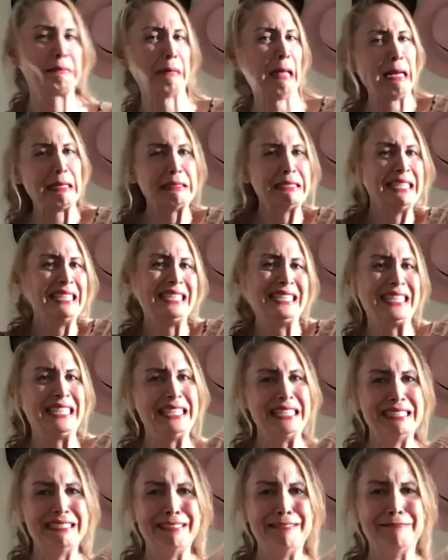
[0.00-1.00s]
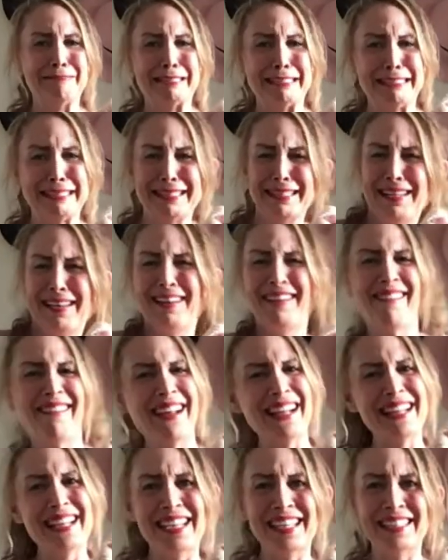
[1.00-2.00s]
I like the itchy ones. I
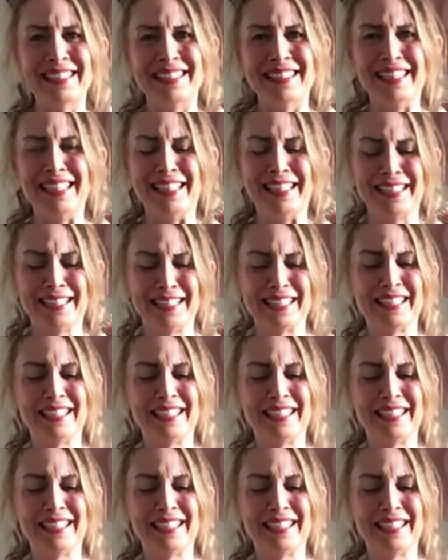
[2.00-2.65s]
like the itchy.